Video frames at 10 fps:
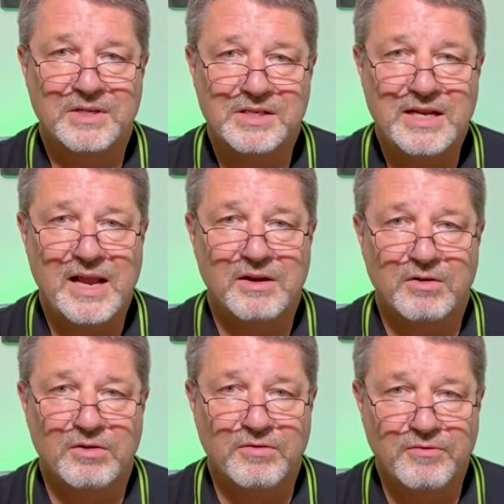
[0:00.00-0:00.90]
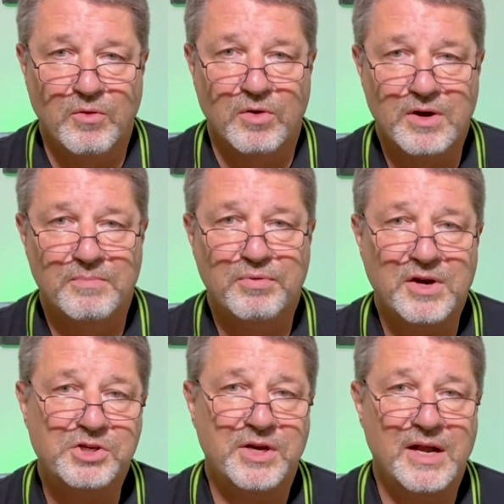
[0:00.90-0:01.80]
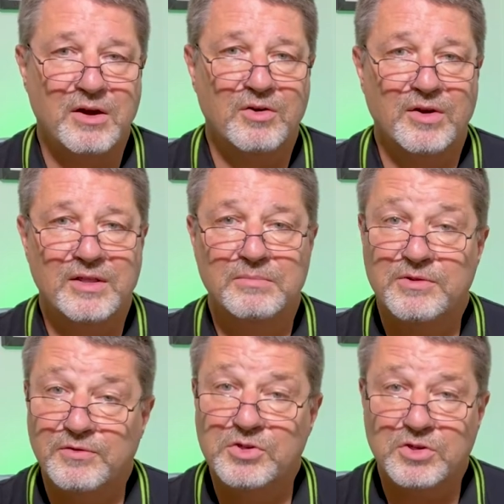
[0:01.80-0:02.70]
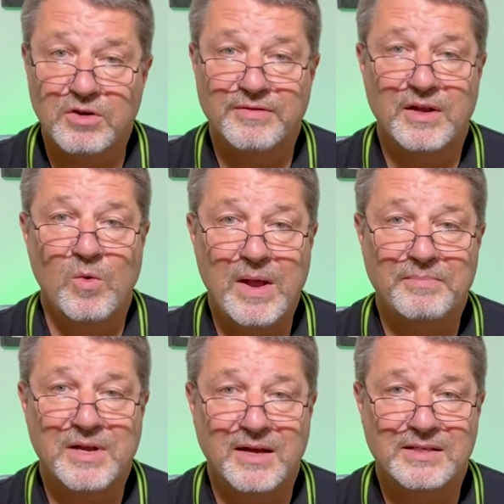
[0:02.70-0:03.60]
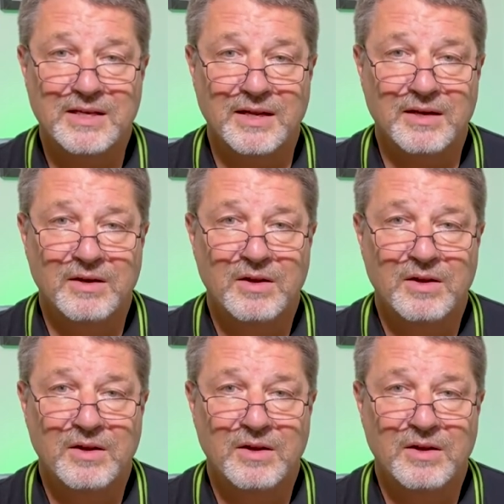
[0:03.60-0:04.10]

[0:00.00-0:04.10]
standard for compression algorithms for serving web content.